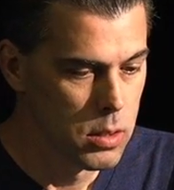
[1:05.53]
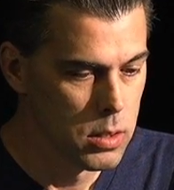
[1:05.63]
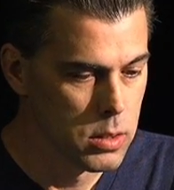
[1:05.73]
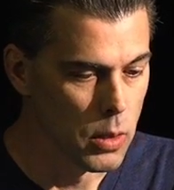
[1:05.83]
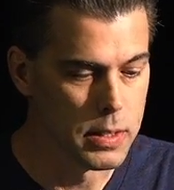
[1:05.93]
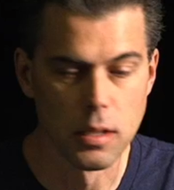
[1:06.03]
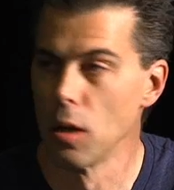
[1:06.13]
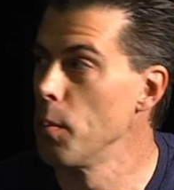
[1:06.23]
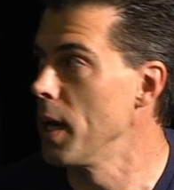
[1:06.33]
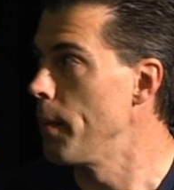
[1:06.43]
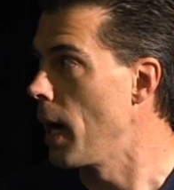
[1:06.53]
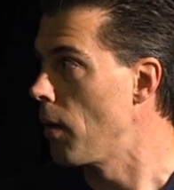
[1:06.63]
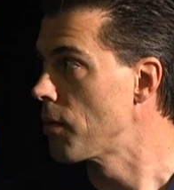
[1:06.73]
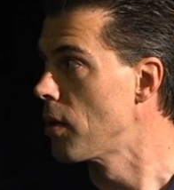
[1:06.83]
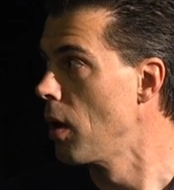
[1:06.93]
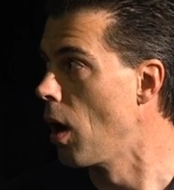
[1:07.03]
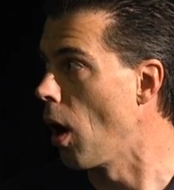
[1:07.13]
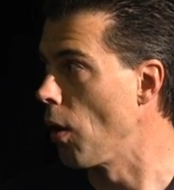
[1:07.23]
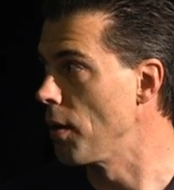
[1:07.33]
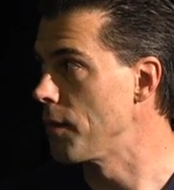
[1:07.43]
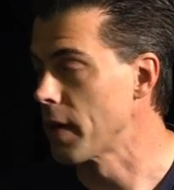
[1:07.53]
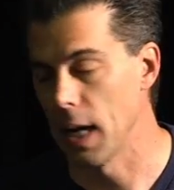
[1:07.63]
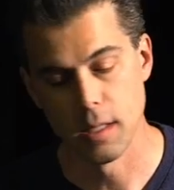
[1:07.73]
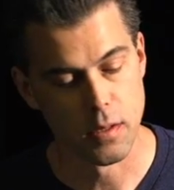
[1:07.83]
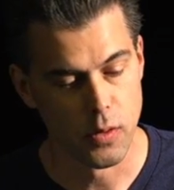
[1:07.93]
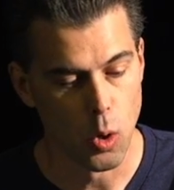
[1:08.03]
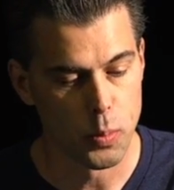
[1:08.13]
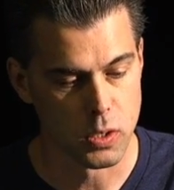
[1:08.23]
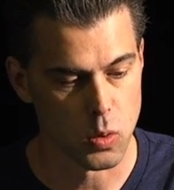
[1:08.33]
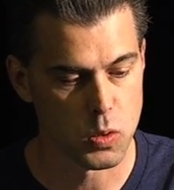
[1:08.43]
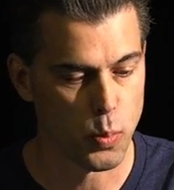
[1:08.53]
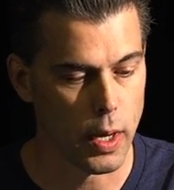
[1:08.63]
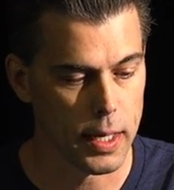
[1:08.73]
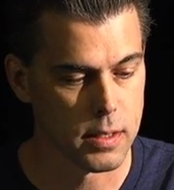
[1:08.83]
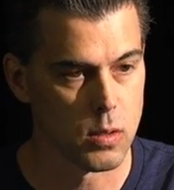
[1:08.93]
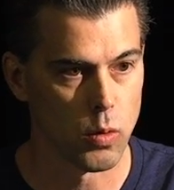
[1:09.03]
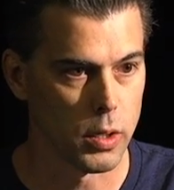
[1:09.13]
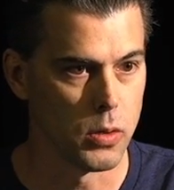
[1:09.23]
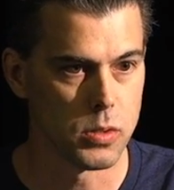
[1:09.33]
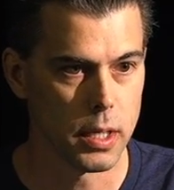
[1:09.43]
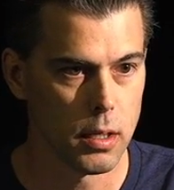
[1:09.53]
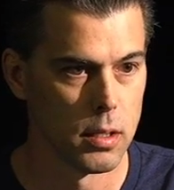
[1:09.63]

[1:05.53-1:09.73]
So this is a little bit about all the different kinds of open source products that we're using.